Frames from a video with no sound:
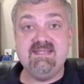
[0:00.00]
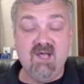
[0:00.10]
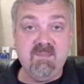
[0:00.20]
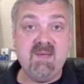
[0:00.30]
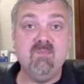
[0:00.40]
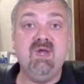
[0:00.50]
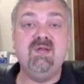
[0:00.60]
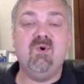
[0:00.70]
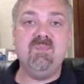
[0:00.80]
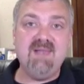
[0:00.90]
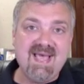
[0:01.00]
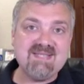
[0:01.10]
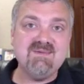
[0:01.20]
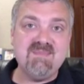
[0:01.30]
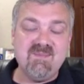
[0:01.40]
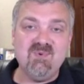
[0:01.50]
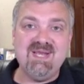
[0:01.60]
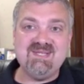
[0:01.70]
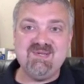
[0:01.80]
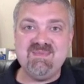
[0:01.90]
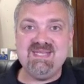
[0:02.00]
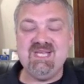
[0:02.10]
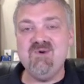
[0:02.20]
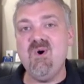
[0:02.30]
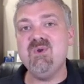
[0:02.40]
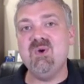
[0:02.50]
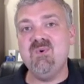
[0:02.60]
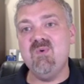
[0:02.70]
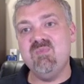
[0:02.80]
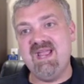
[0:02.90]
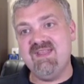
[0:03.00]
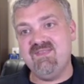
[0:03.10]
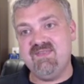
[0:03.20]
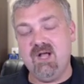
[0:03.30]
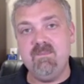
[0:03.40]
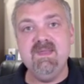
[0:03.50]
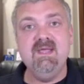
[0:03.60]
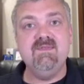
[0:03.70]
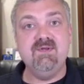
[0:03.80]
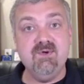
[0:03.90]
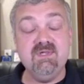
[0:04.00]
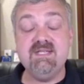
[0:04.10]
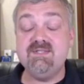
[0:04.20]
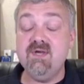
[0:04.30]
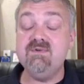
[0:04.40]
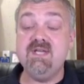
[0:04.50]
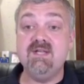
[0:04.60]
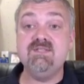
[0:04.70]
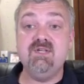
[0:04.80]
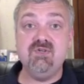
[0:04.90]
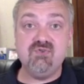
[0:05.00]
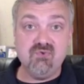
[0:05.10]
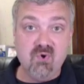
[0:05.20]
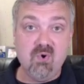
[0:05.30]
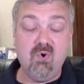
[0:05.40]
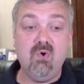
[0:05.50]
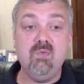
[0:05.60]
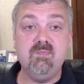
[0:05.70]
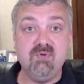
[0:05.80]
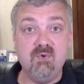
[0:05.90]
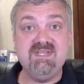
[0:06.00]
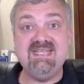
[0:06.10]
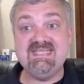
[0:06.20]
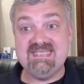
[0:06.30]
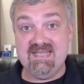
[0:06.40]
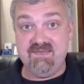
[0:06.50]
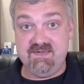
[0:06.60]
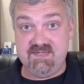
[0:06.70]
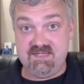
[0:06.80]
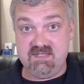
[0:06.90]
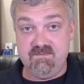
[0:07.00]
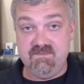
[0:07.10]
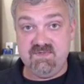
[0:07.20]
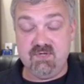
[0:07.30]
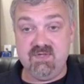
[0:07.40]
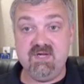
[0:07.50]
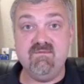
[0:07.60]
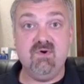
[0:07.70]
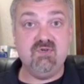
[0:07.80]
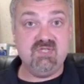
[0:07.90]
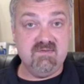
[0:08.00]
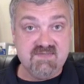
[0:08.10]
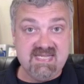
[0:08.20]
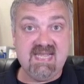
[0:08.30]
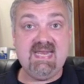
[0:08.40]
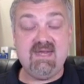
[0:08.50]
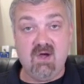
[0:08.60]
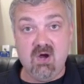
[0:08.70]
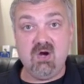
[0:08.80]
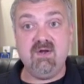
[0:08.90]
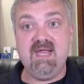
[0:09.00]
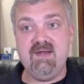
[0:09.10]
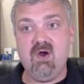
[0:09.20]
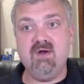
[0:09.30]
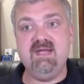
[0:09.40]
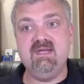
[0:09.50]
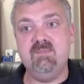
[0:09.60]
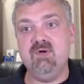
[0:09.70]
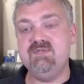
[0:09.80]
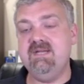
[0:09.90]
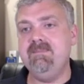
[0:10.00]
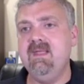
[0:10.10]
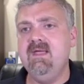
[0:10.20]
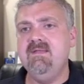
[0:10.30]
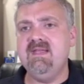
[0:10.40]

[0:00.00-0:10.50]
the cell membrane or plasma membrane to be the quote-unquote brain of the cell. The nucleus, though, does control protein synthesis. So the conversion of DNA to RNA and RNA into protein.